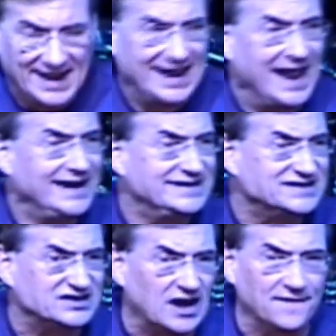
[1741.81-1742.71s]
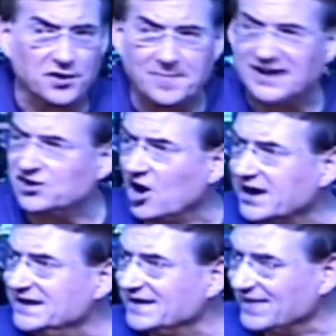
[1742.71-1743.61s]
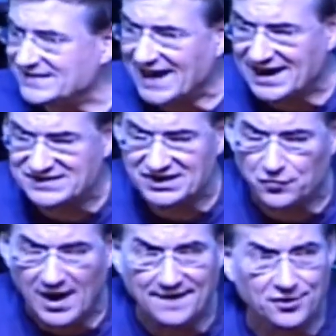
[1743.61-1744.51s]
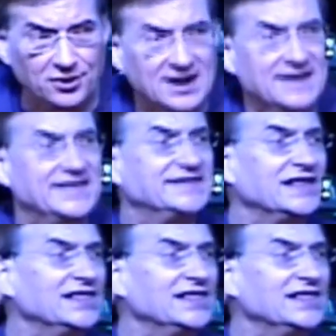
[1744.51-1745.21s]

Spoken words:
and I discovered by talking to the taxi driver that